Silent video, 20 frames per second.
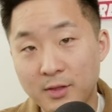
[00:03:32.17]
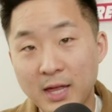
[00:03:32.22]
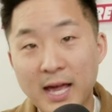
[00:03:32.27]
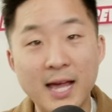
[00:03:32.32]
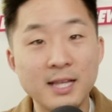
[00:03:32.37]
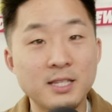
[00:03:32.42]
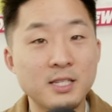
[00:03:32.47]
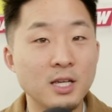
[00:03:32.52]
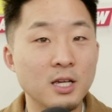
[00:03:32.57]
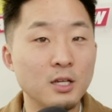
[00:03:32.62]

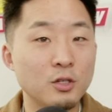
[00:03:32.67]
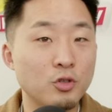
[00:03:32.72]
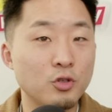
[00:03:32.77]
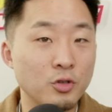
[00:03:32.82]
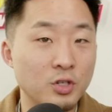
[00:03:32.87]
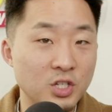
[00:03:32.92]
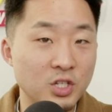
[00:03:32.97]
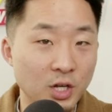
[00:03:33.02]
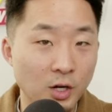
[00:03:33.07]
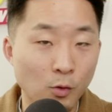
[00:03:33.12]
That's
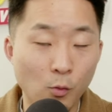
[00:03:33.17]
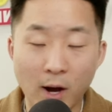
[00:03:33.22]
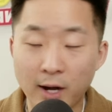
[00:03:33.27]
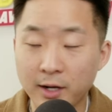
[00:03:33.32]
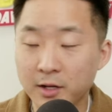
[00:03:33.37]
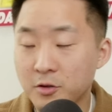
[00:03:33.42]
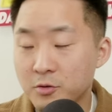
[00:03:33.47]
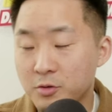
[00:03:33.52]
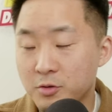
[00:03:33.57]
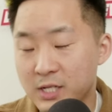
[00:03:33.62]
interesting.
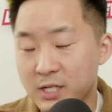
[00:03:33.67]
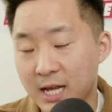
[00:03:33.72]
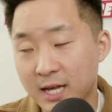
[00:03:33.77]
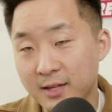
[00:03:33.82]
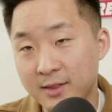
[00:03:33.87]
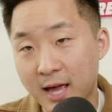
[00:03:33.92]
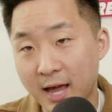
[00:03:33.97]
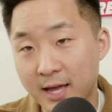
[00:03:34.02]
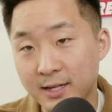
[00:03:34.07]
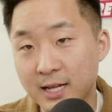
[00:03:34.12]
Why do you say
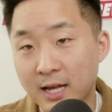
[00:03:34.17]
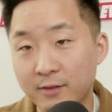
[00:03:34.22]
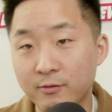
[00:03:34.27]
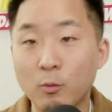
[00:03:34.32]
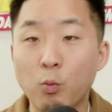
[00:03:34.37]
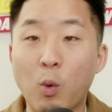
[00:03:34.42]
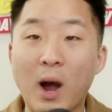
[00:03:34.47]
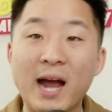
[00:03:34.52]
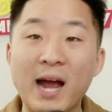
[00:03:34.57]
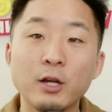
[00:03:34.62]
that,
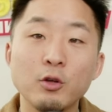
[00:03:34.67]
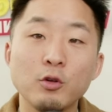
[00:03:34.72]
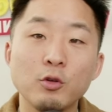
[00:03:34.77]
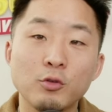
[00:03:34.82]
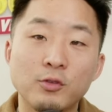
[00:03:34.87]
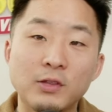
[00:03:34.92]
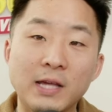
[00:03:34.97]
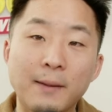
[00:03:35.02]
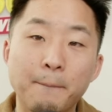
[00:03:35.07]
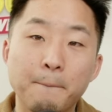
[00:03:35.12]
David? Why do
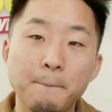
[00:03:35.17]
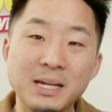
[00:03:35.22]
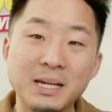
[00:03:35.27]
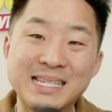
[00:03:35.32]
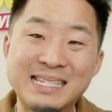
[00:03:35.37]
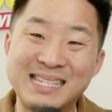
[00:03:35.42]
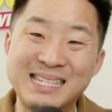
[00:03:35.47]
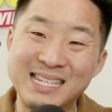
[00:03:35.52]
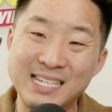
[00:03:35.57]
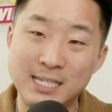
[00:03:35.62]
you think
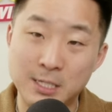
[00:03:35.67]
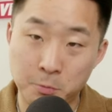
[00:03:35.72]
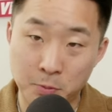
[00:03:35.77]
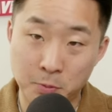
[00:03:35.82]
business